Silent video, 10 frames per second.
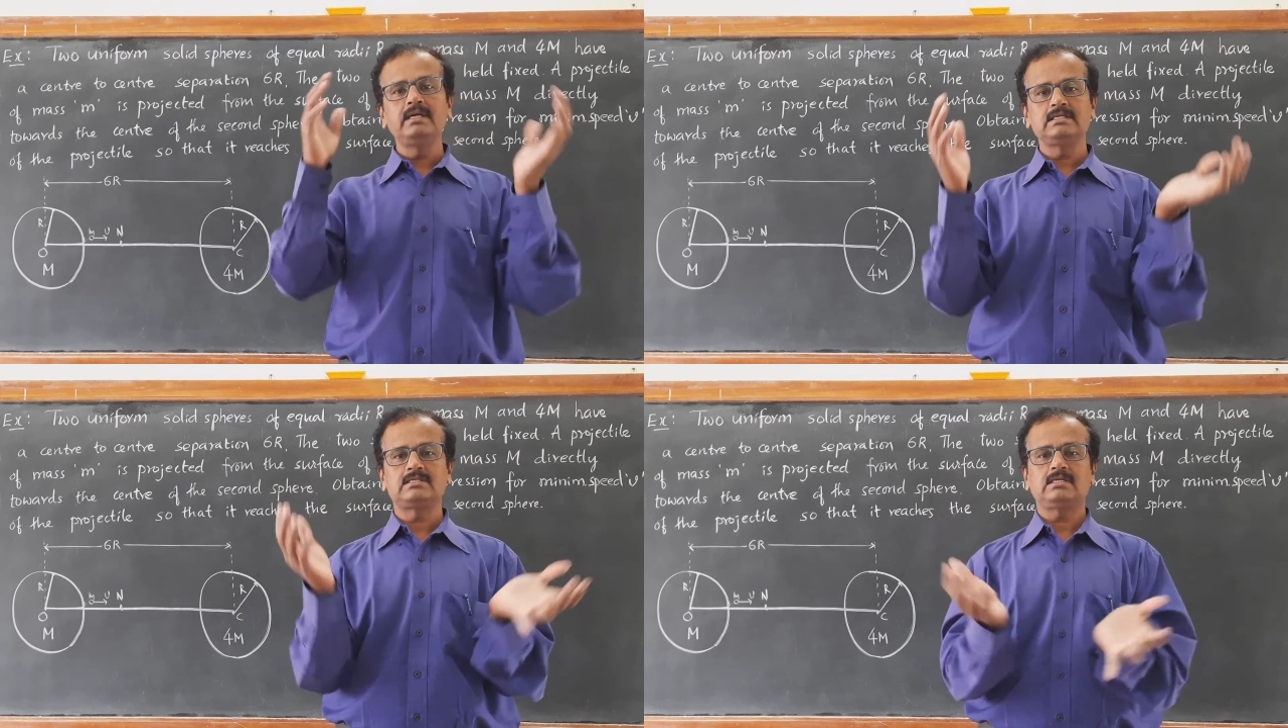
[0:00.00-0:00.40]

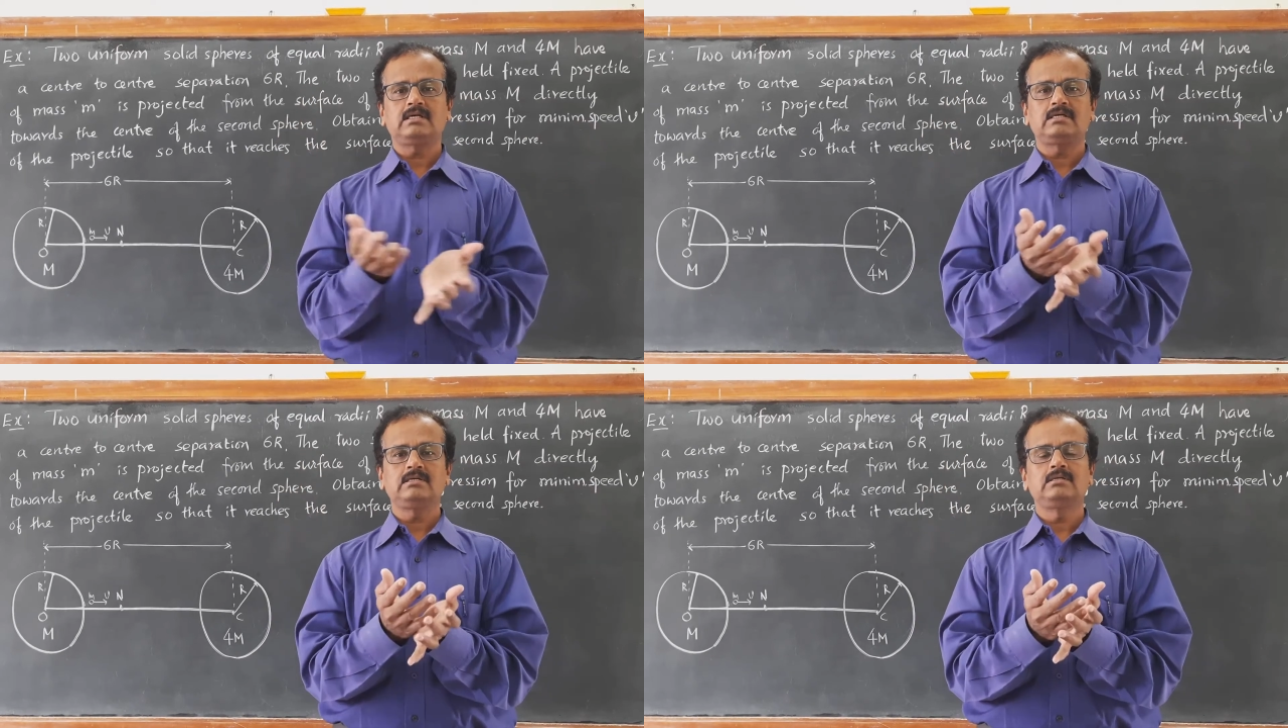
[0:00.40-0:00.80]
stuck
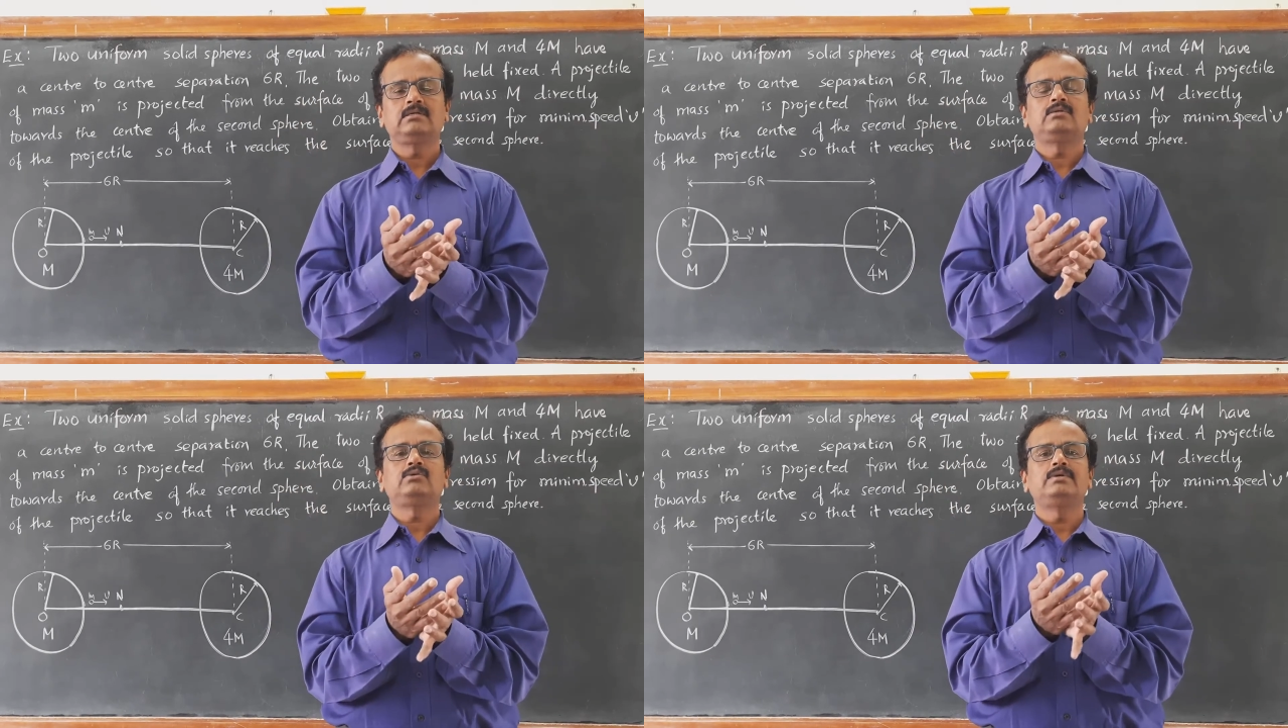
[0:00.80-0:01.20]

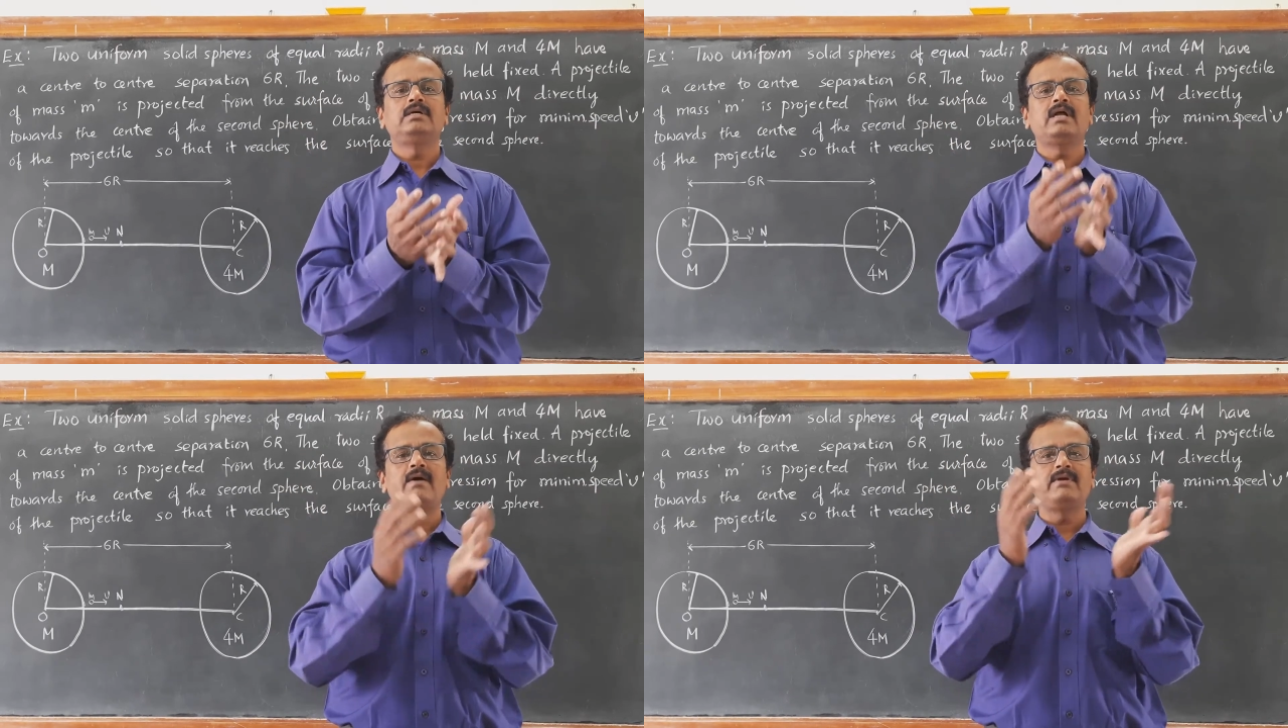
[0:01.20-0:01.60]
to the
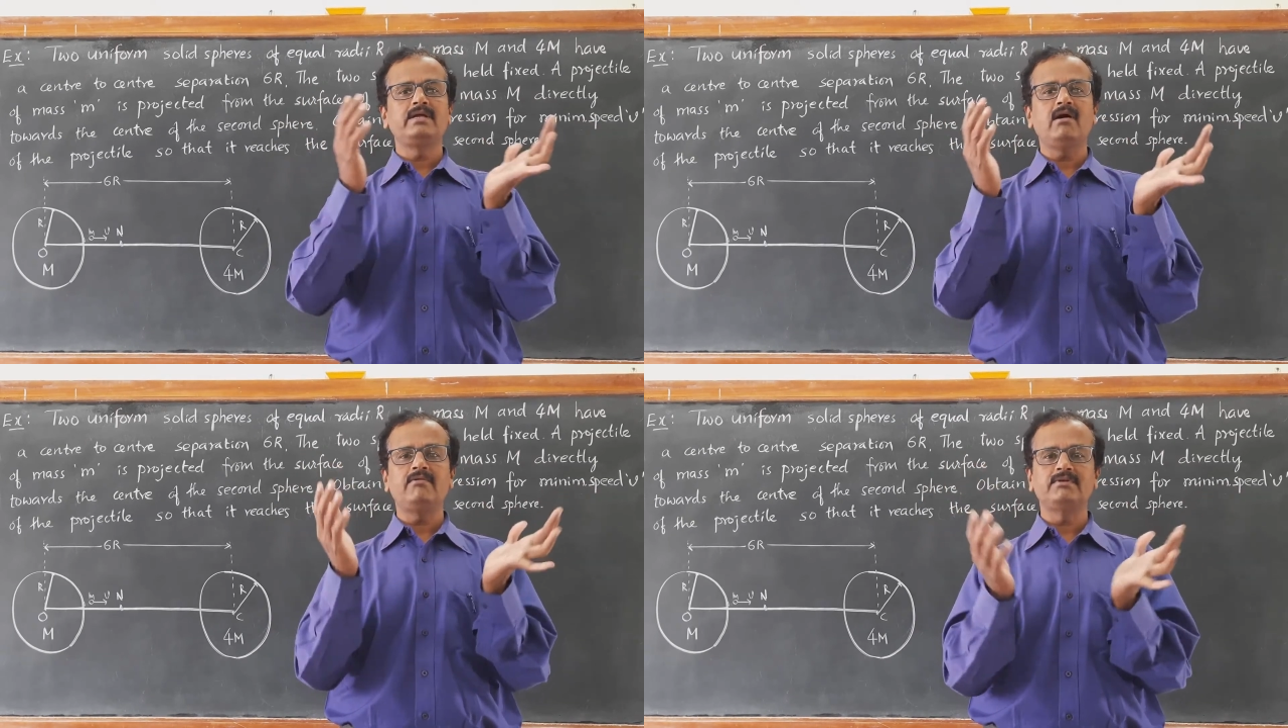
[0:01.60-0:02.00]

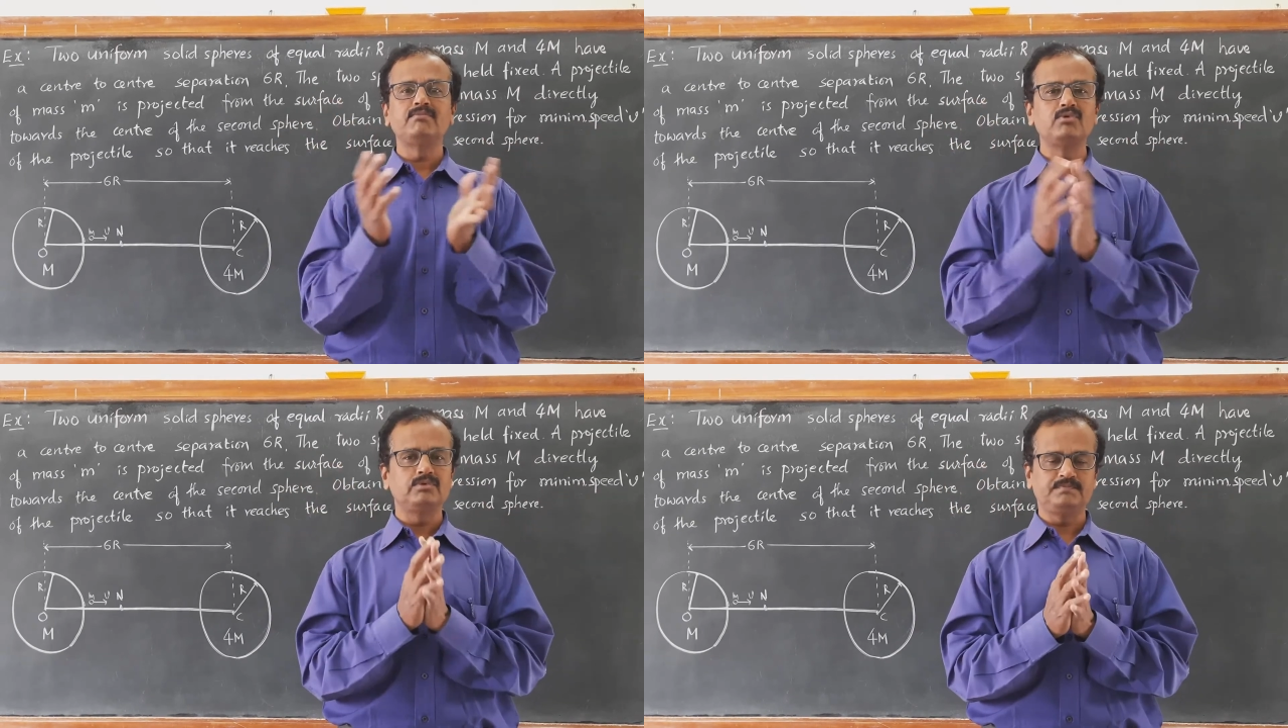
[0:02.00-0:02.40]
gravity of the
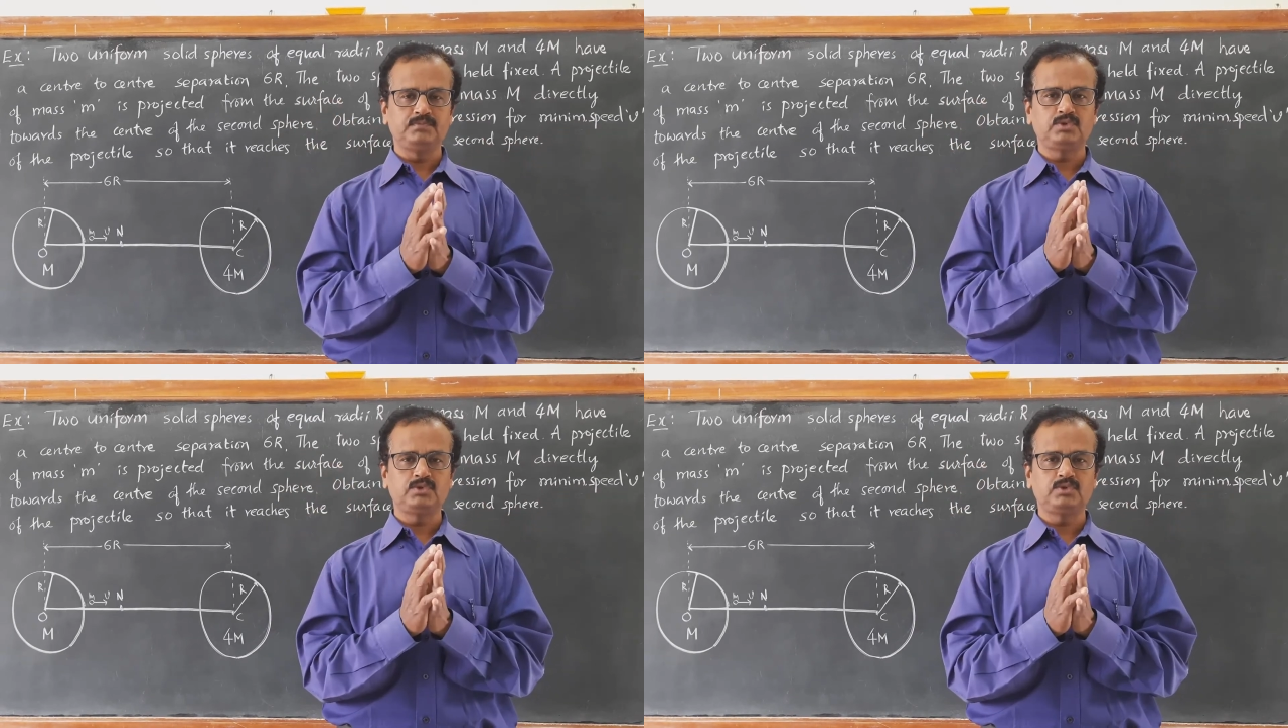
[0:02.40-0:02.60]
moon.